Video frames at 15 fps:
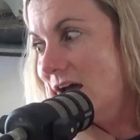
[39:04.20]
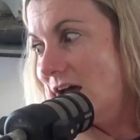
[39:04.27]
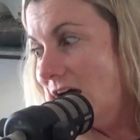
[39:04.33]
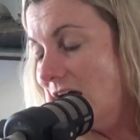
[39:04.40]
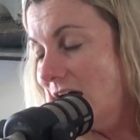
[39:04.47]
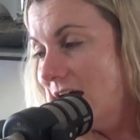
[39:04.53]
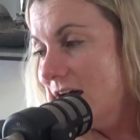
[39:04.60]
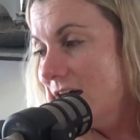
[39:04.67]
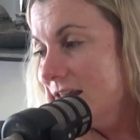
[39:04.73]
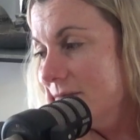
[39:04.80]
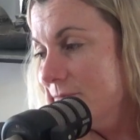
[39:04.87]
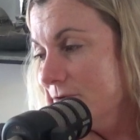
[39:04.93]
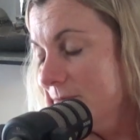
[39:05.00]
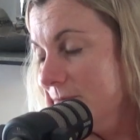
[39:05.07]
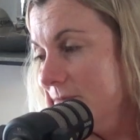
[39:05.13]

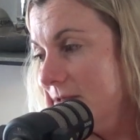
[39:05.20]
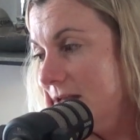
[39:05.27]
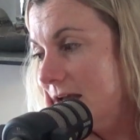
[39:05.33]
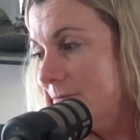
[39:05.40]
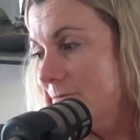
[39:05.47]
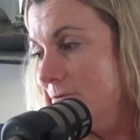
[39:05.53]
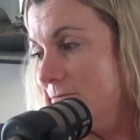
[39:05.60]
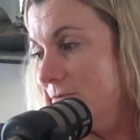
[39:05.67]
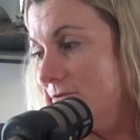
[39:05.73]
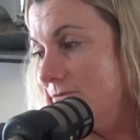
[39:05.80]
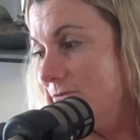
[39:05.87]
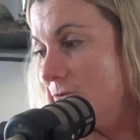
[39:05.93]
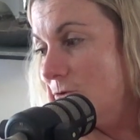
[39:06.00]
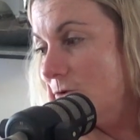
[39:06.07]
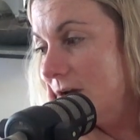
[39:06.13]
That probably happened
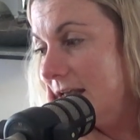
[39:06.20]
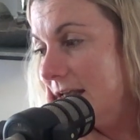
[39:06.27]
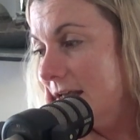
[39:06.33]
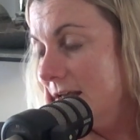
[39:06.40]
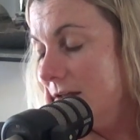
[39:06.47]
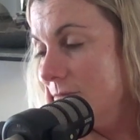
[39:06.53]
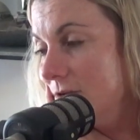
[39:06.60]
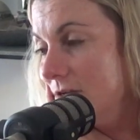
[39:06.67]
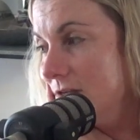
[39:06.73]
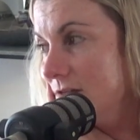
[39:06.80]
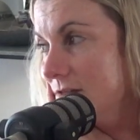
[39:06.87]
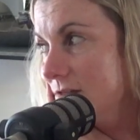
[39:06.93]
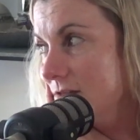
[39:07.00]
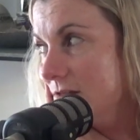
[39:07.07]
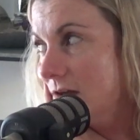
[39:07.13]
beforehand,
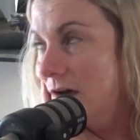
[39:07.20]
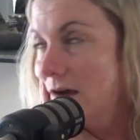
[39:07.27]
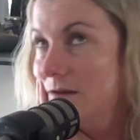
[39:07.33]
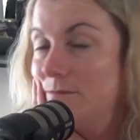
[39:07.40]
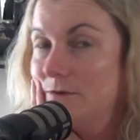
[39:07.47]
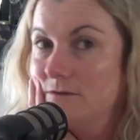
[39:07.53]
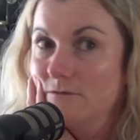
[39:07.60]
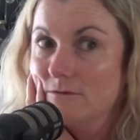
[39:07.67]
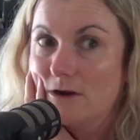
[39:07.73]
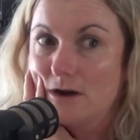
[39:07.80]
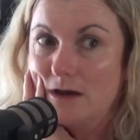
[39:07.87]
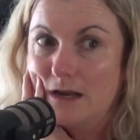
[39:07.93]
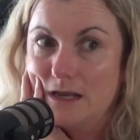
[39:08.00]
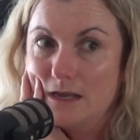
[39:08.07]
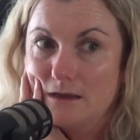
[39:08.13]
because I'd been
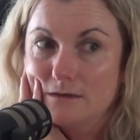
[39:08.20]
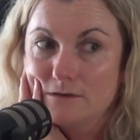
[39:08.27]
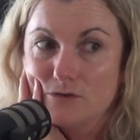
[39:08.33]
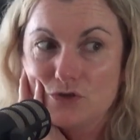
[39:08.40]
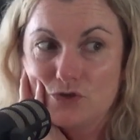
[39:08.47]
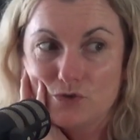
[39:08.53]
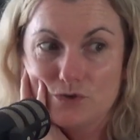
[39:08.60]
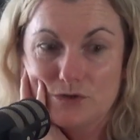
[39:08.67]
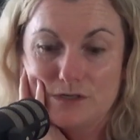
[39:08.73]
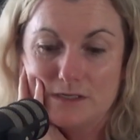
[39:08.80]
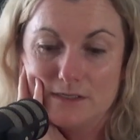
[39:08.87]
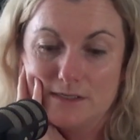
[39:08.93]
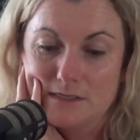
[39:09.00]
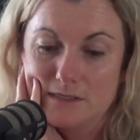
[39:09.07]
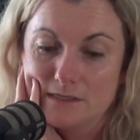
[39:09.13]
riding short
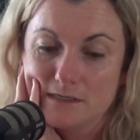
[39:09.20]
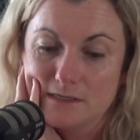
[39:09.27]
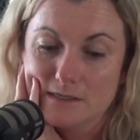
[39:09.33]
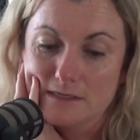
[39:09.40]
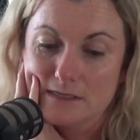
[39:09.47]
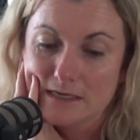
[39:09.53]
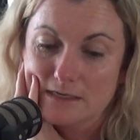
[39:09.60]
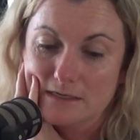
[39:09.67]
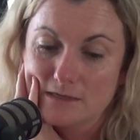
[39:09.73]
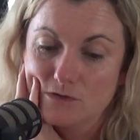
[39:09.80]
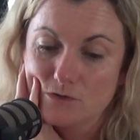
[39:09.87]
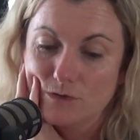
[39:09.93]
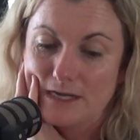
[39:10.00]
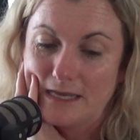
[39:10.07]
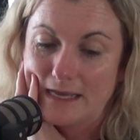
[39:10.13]
distances, like
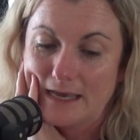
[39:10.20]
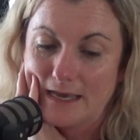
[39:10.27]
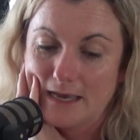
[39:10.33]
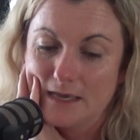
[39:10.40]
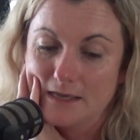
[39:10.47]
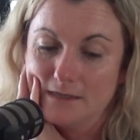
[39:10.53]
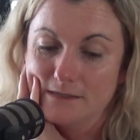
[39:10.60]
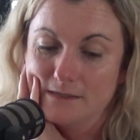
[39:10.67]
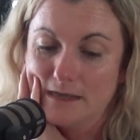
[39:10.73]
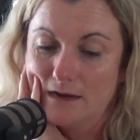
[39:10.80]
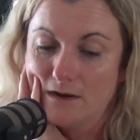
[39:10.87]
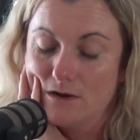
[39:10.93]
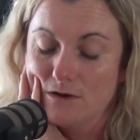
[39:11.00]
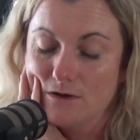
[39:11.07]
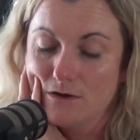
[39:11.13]
20 Ks at
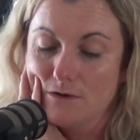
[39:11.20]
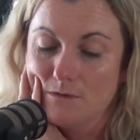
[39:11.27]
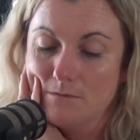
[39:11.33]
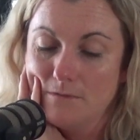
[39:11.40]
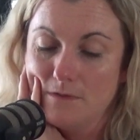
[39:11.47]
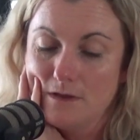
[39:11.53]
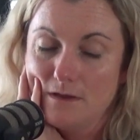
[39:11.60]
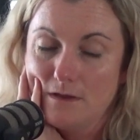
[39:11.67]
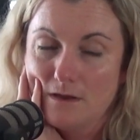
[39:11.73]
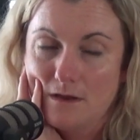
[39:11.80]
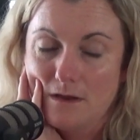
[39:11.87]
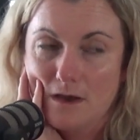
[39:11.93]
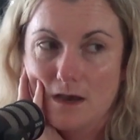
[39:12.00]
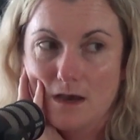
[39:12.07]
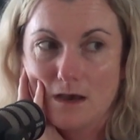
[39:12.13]
home,
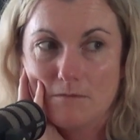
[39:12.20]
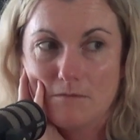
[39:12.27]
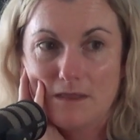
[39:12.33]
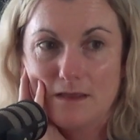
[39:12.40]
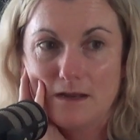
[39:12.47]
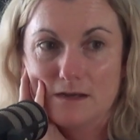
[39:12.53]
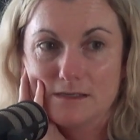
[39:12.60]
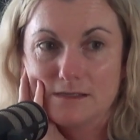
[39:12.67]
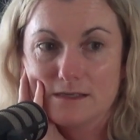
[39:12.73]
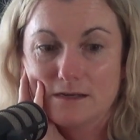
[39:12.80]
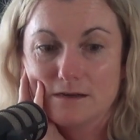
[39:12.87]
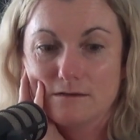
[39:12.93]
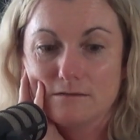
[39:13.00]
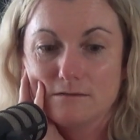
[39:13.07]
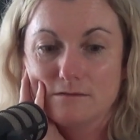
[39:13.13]
and then I
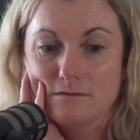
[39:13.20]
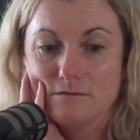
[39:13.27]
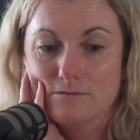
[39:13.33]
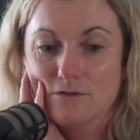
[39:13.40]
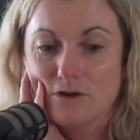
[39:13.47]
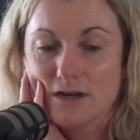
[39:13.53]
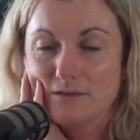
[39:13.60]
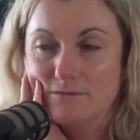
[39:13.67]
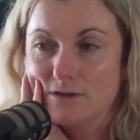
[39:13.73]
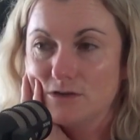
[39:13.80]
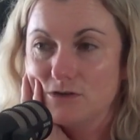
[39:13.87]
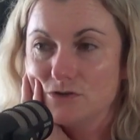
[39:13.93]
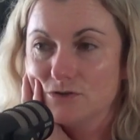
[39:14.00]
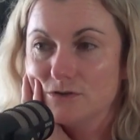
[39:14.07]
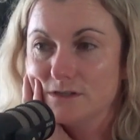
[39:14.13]
started riding the
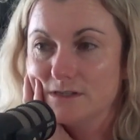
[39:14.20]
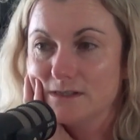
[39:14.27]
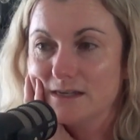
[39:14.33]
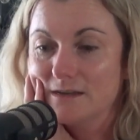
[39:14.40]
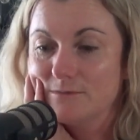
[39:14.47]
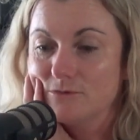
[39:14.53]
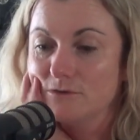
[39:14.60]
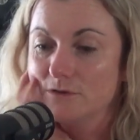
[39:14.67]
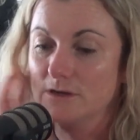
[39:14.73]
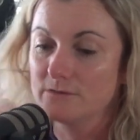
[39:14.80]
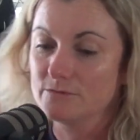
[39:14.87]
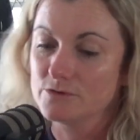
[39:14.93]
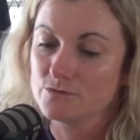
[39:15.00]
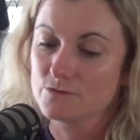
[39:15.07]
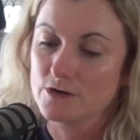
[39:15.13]
endurance stable, and I
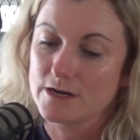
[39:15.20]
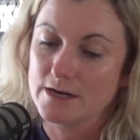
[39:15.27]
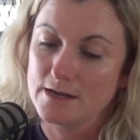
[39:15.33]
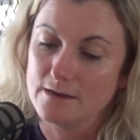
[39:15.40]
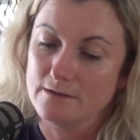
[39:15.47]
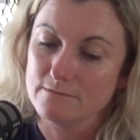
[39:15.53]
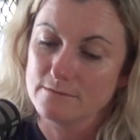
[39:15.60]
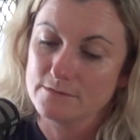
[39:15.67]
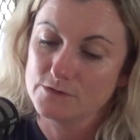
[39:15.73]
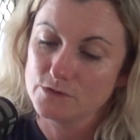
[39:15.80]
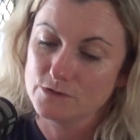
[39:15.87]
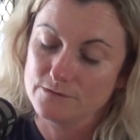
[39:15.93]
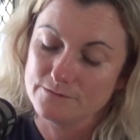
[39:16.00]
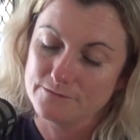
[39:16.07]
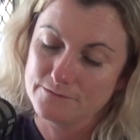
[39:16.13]
was riding
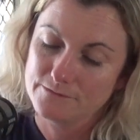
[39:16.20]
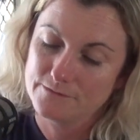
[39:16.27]
sort of